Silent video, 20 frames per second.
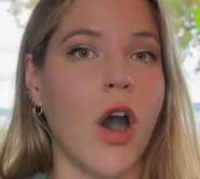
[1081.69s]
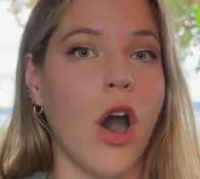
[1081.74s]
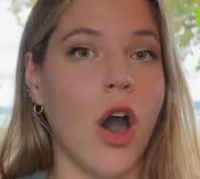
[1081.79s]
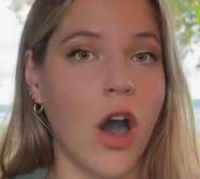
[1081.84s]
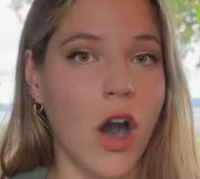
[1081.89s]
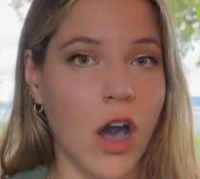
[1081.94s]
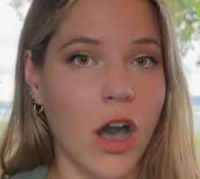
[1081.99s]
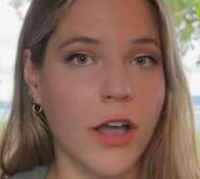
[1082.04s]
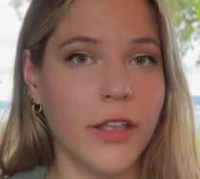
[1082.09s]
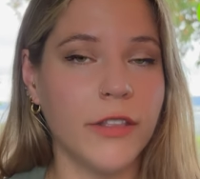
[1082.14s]

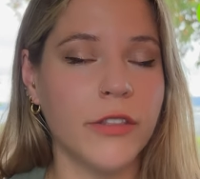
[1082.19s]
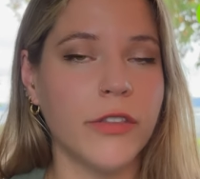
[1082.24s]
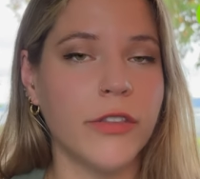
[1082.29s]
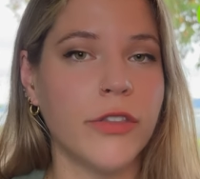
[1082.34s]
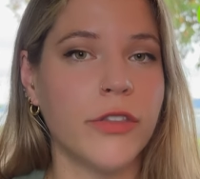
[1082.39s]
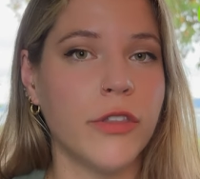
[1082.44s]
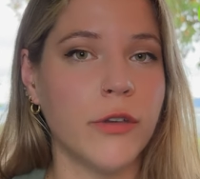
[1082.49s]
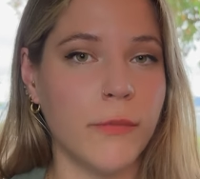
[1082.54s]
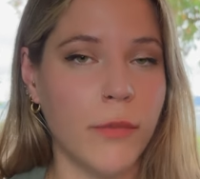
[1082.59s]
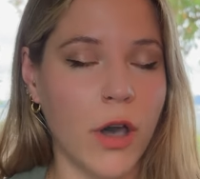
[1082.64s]

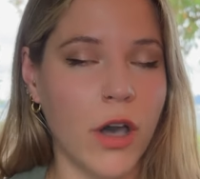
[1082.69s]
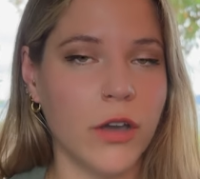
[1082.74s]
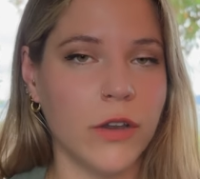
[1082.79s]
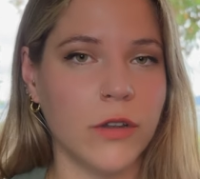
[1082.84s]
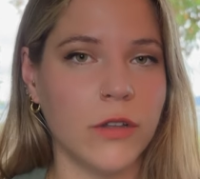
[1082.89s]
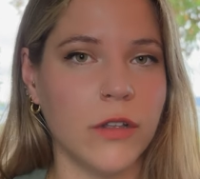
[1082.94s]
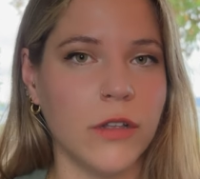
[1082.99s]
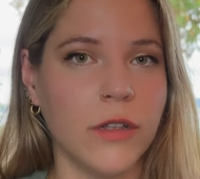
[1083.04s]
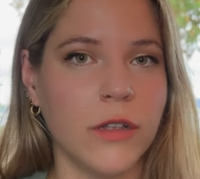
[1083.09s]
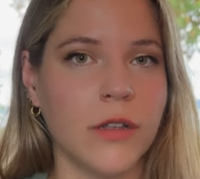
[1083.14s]
on the
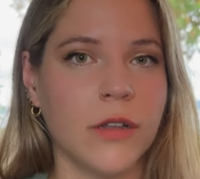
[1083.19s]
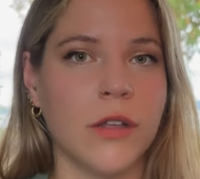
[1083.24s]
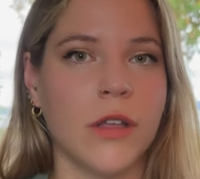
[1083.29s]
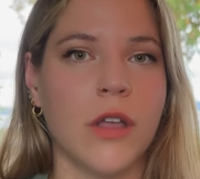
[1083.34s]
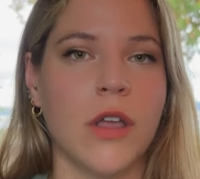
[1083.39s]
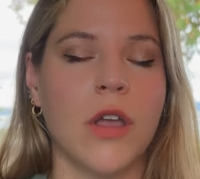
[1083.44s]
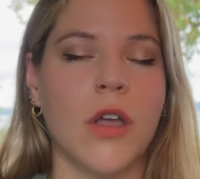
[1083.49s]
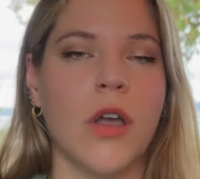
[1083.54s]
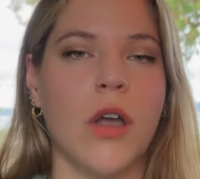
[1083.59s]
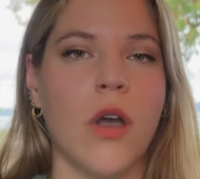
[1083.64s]
bottle,
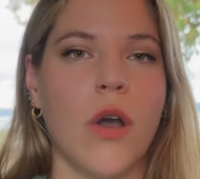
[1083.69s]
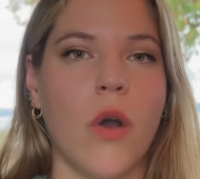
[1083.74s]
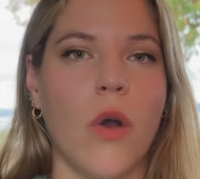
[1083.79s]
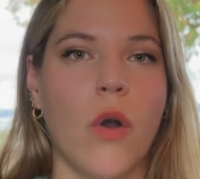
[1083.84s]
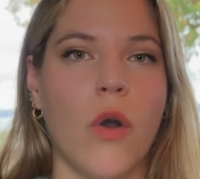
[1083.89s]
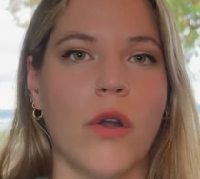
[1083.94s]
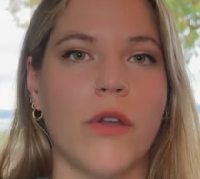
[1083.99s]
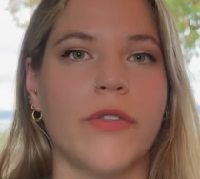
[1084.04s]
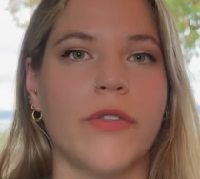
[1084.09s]
or